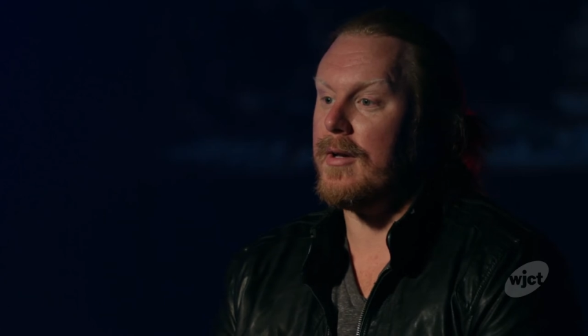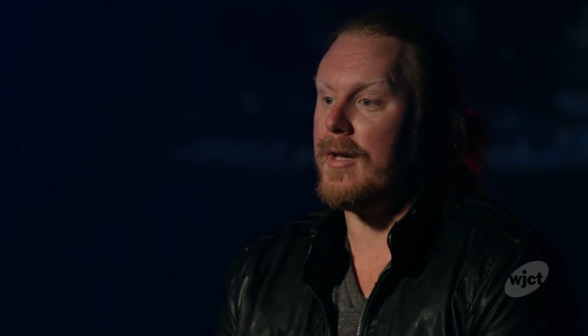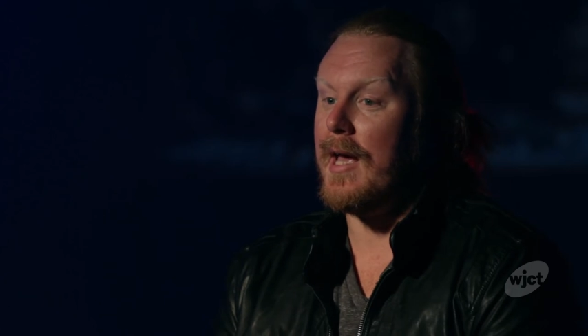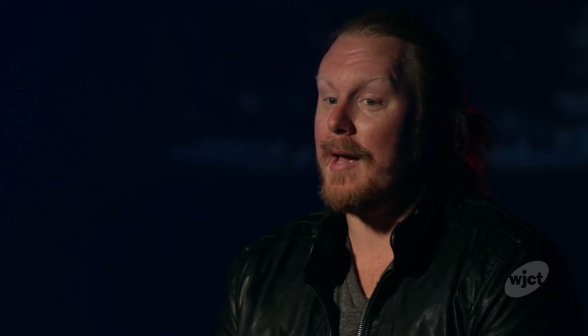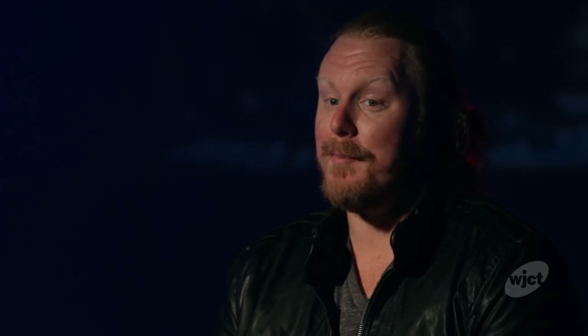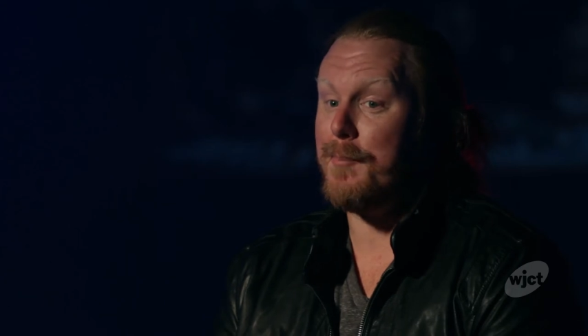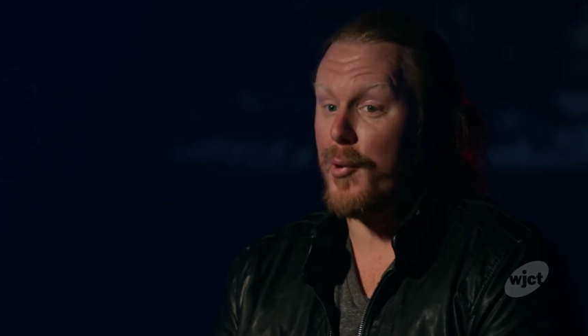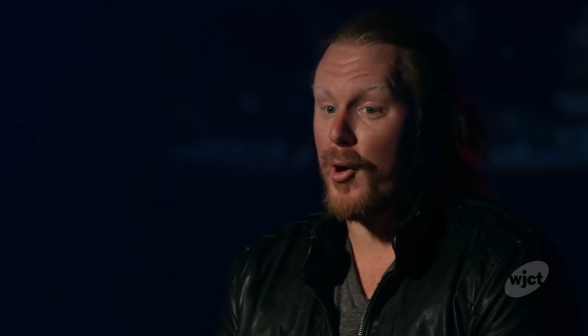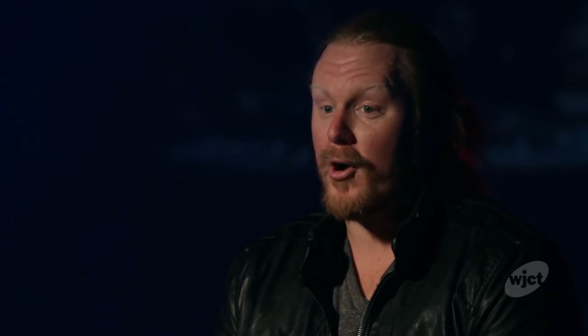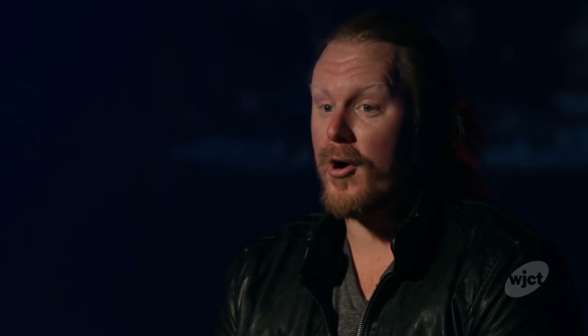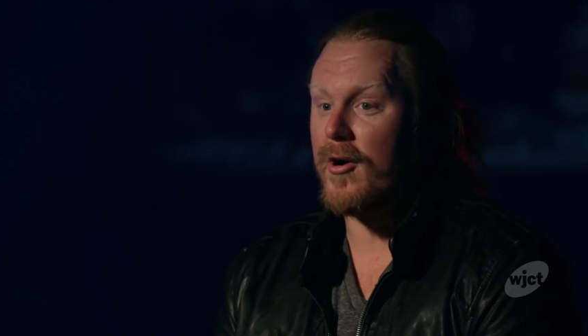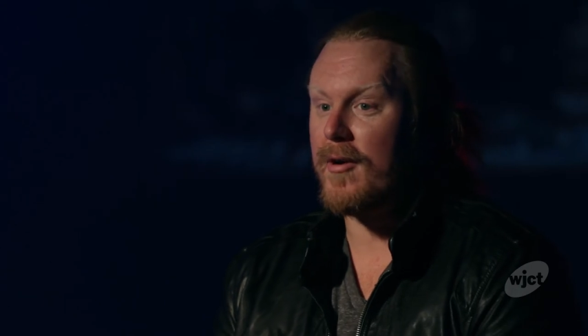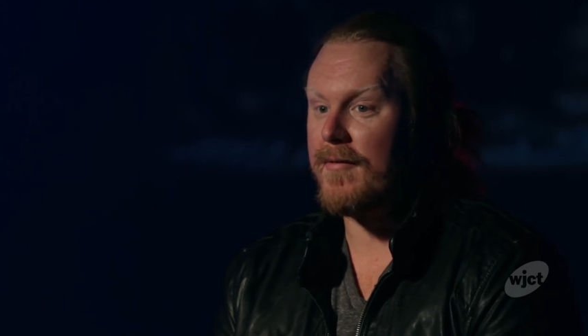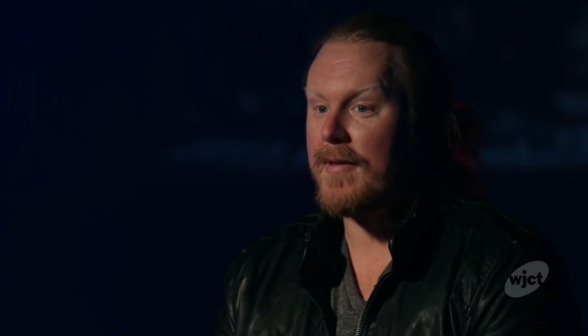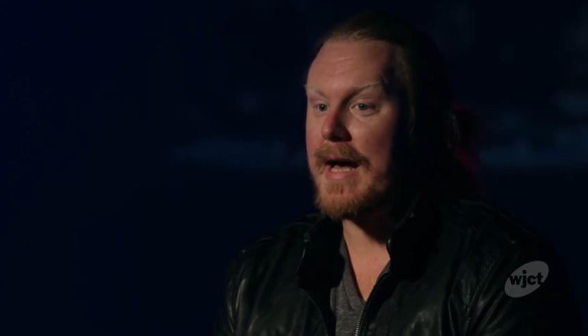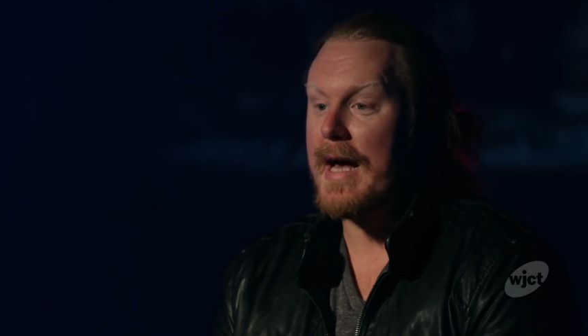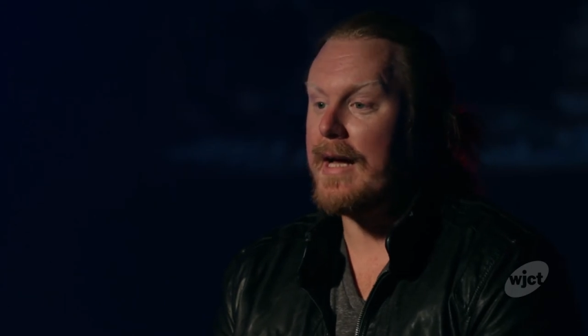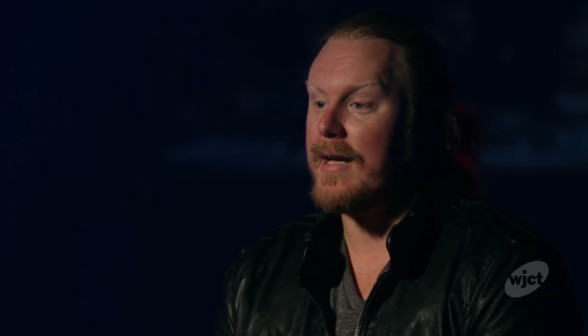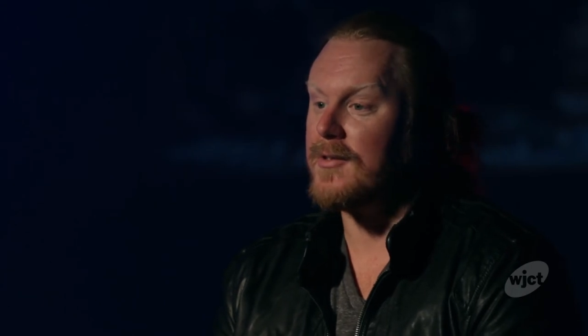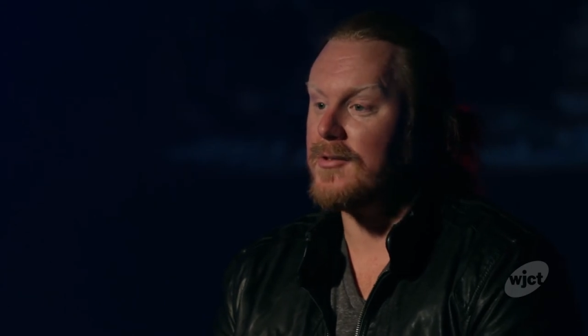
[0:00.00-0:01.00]
And part of
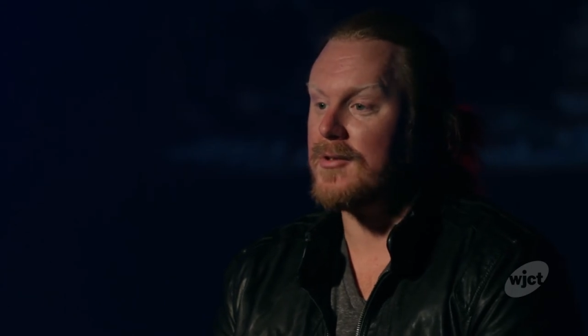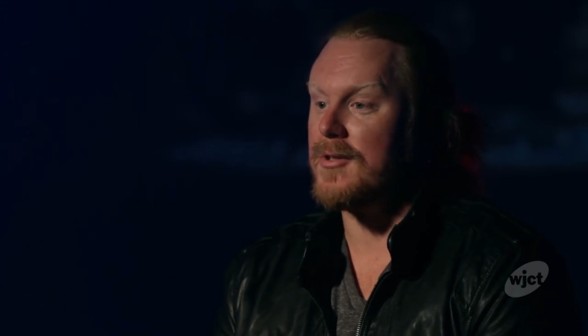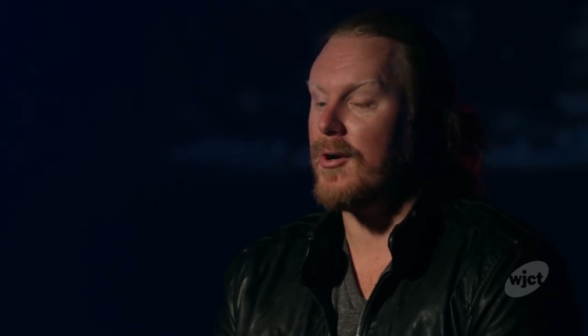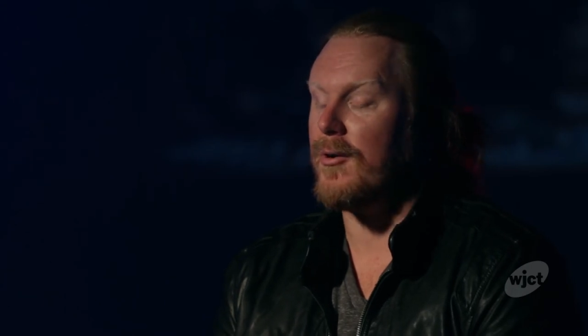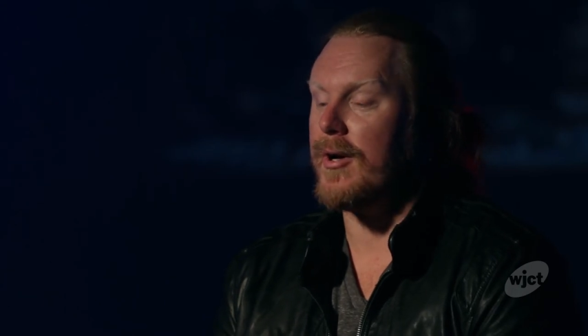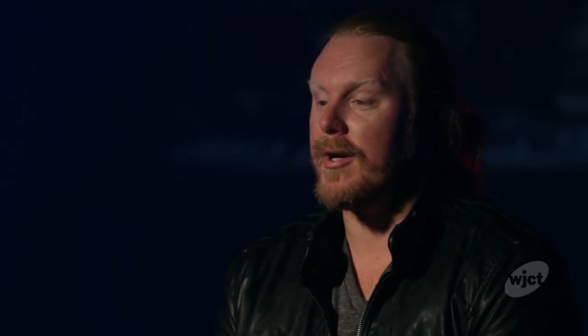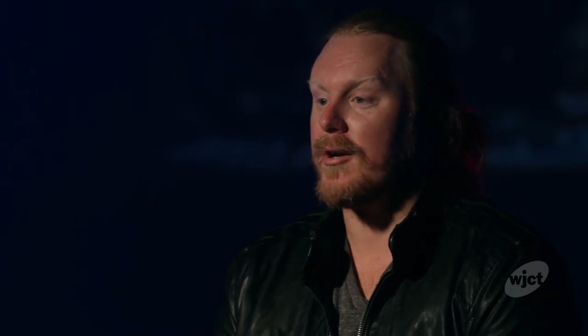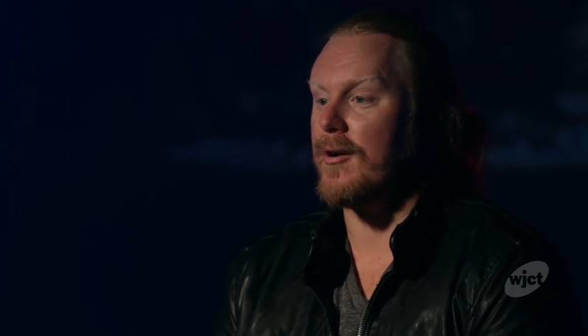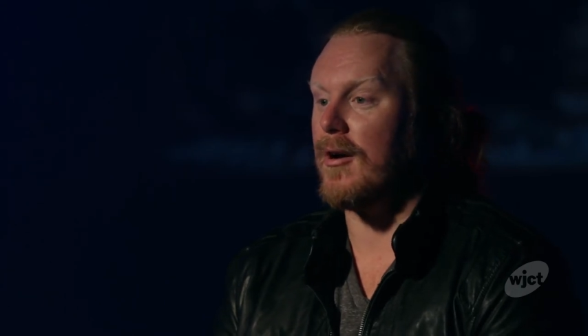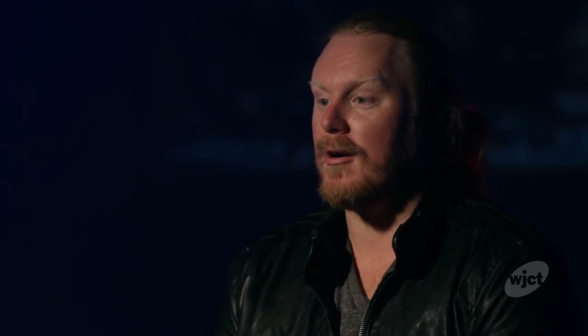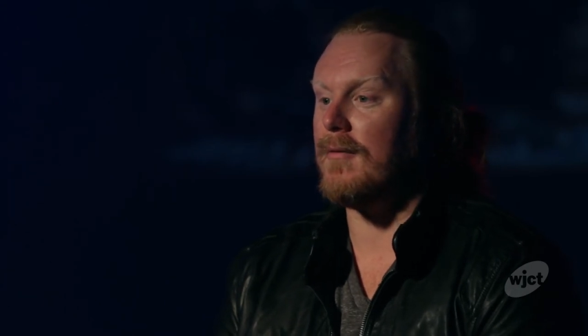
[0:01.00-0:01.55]
that is knowing your